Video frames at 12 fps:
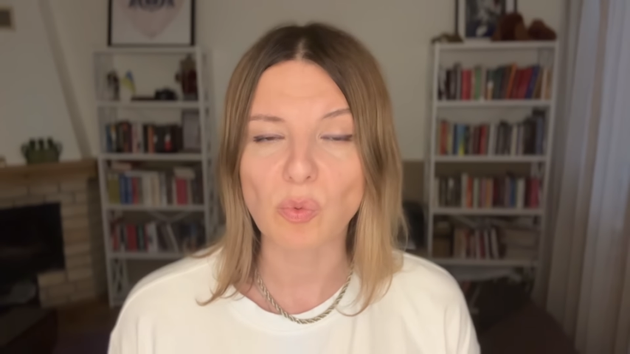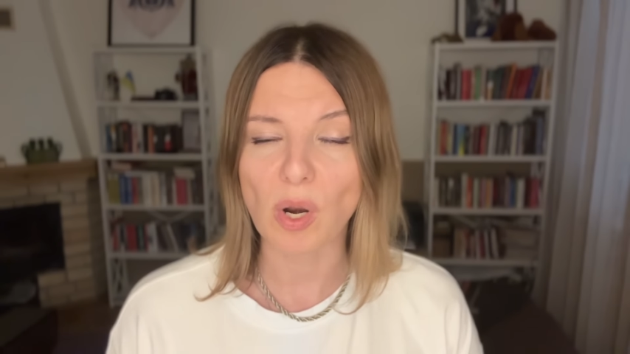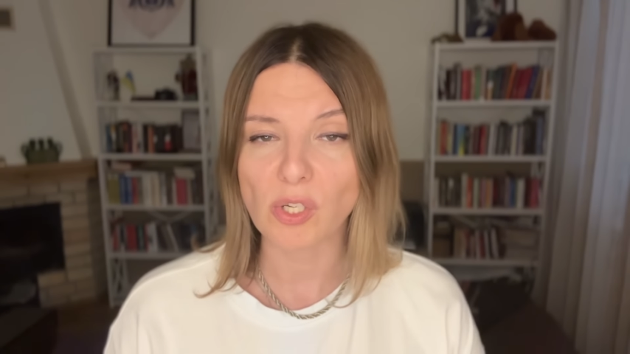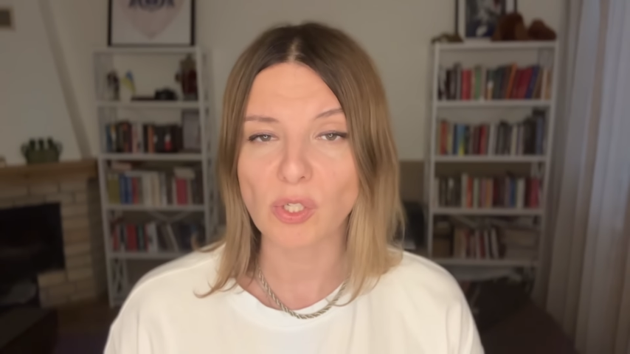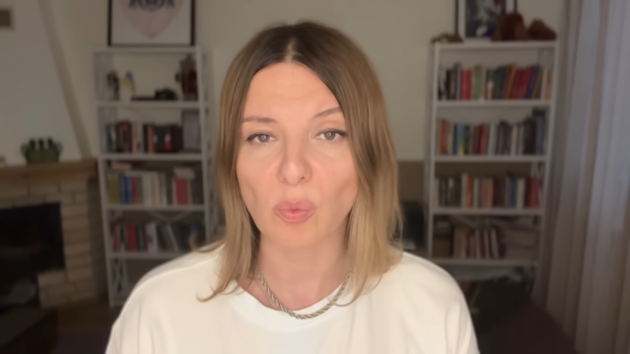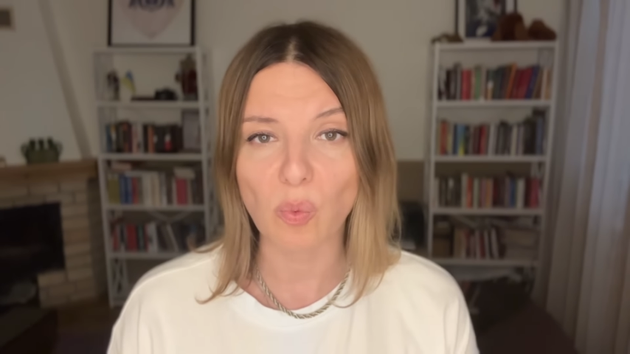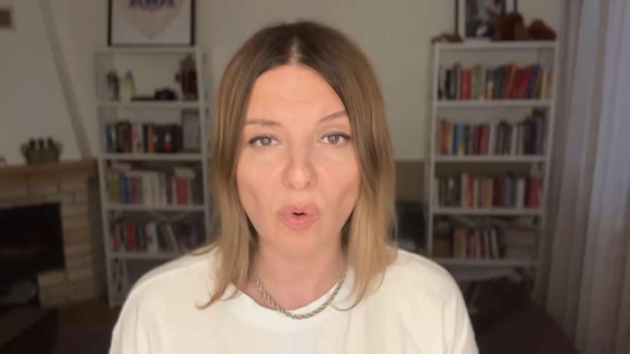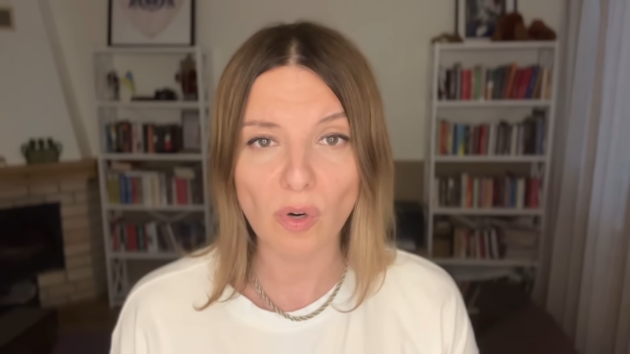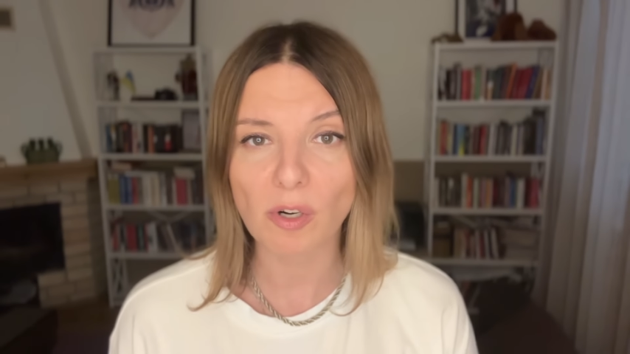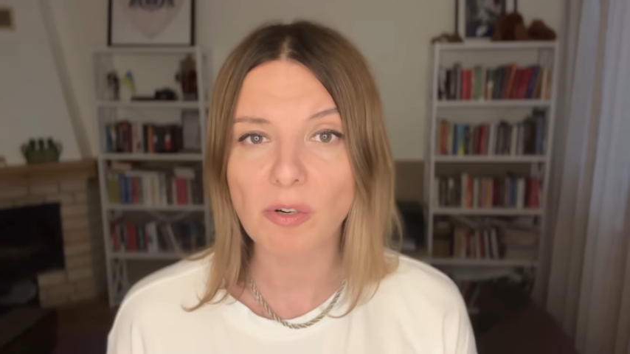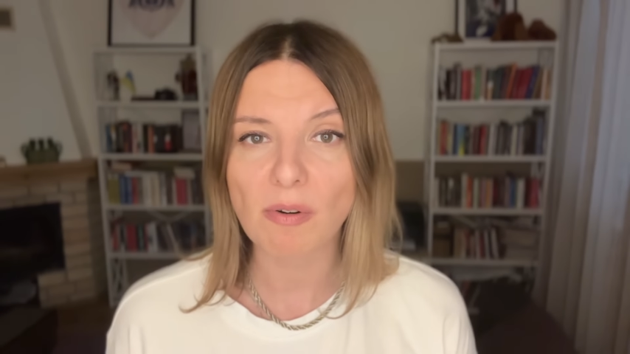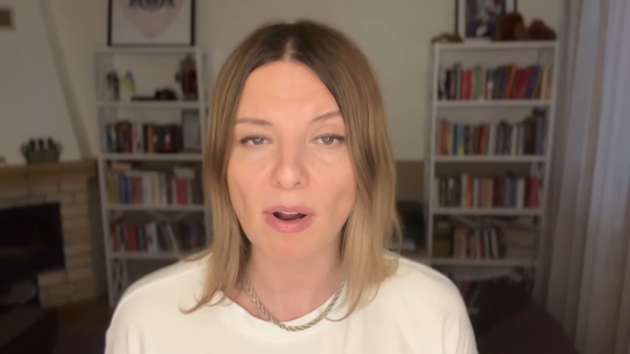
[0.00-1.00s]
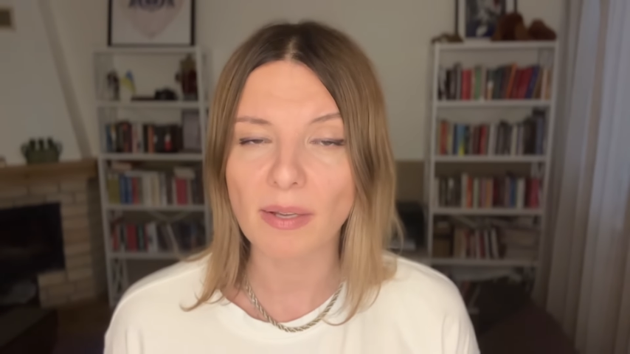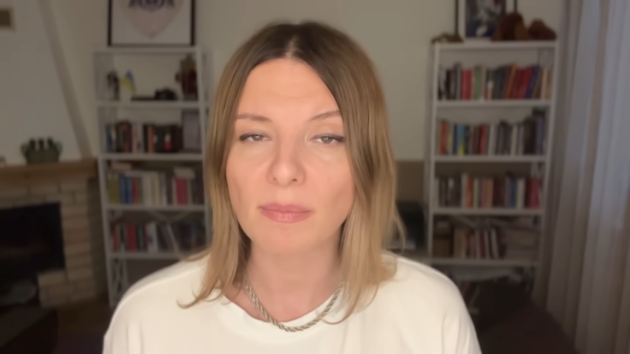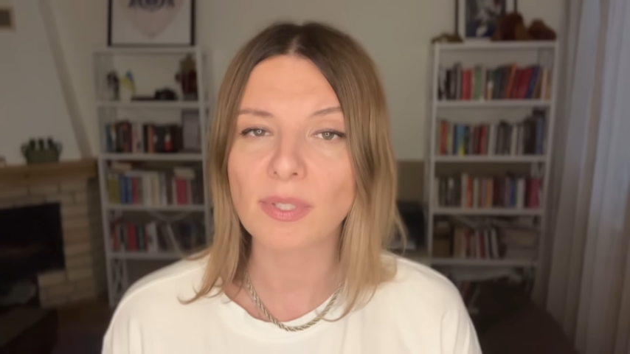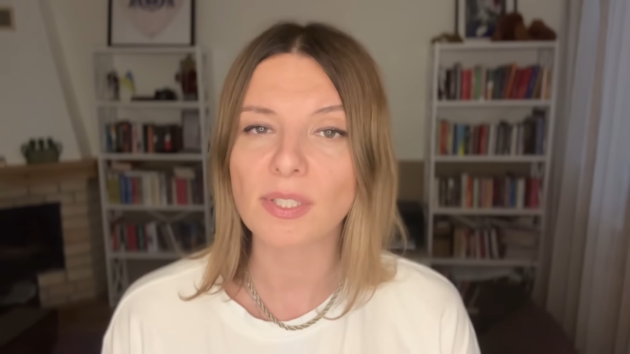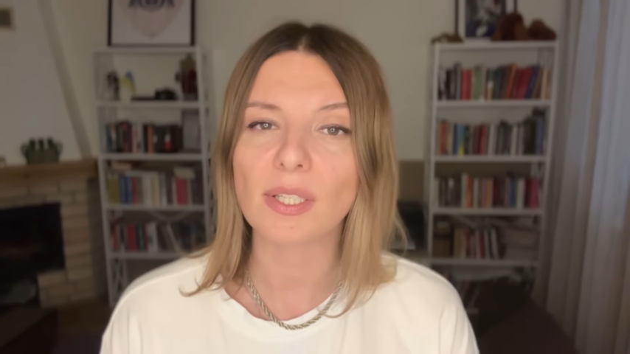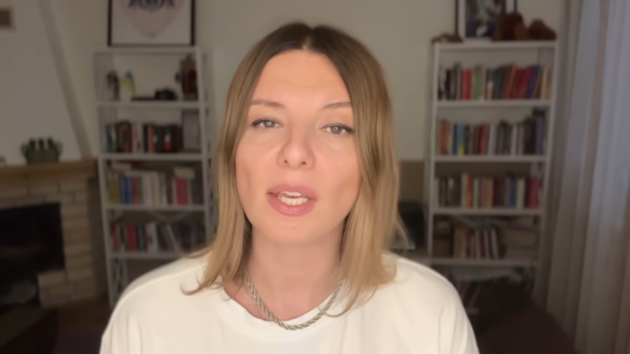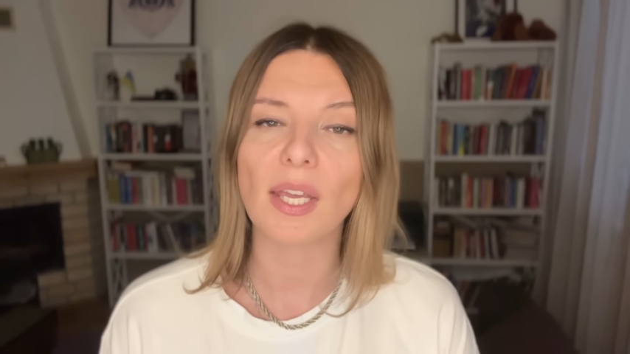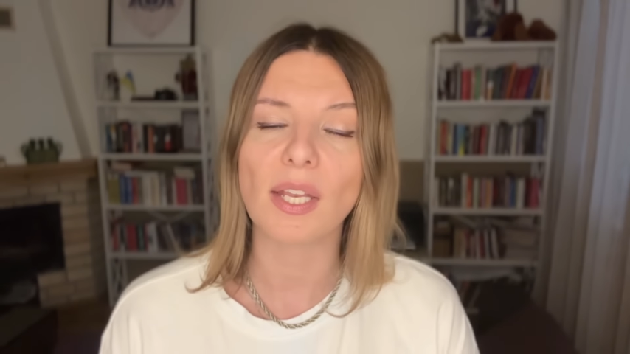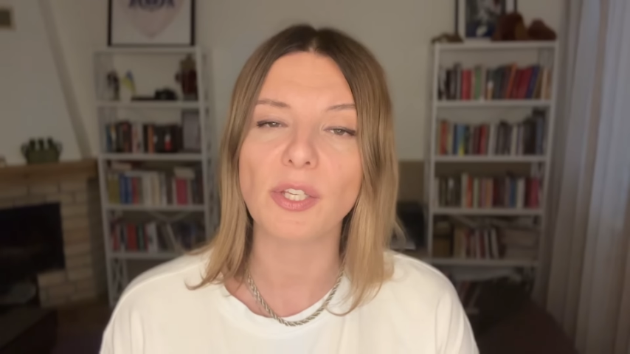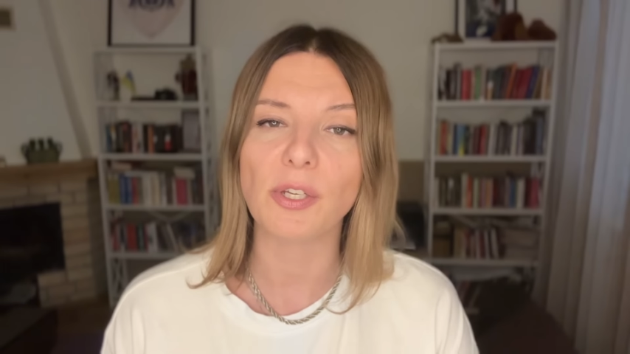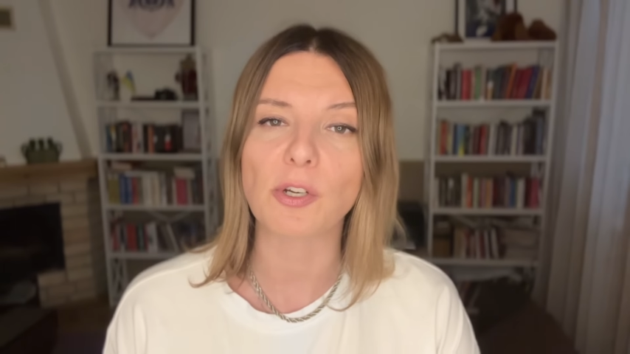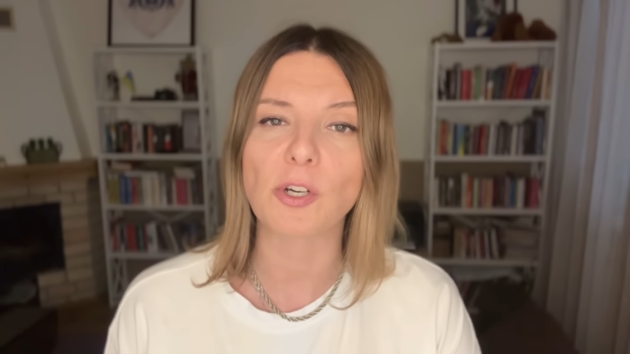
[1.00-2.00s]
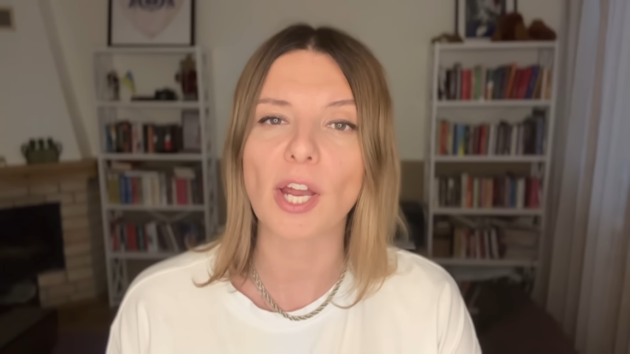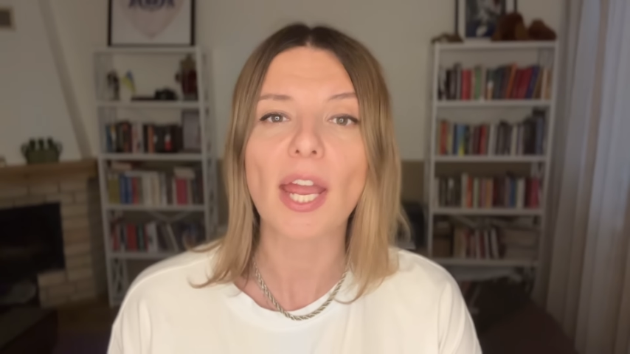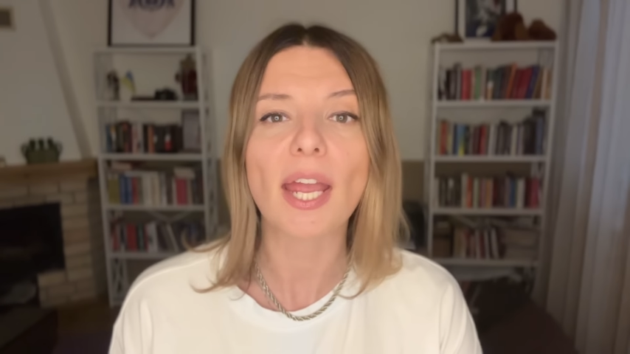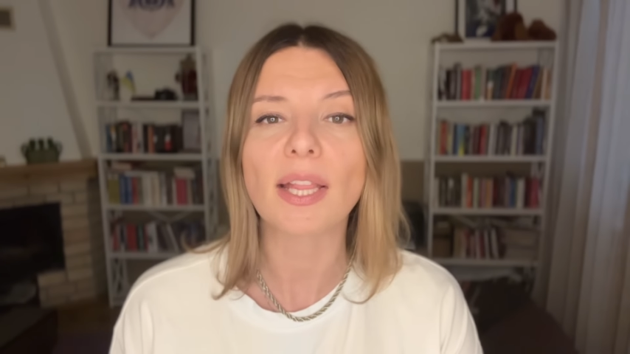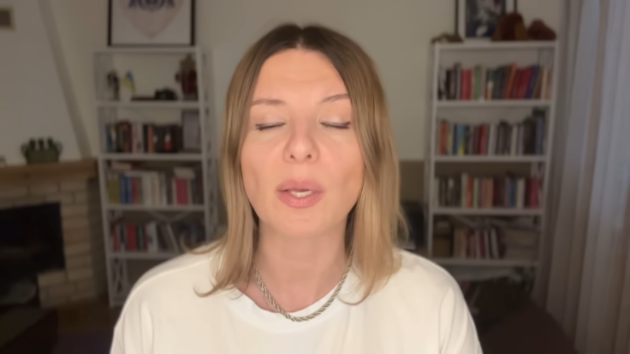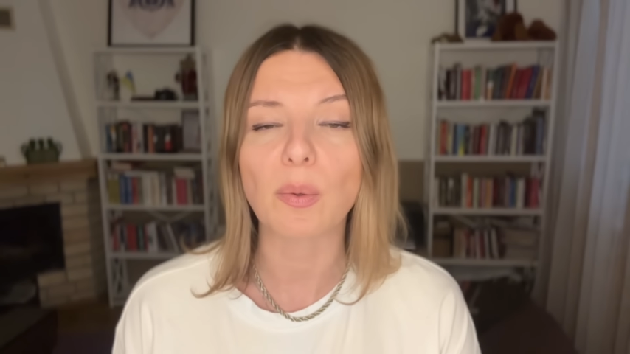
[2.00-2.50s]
Russian war crimes in Ukraine.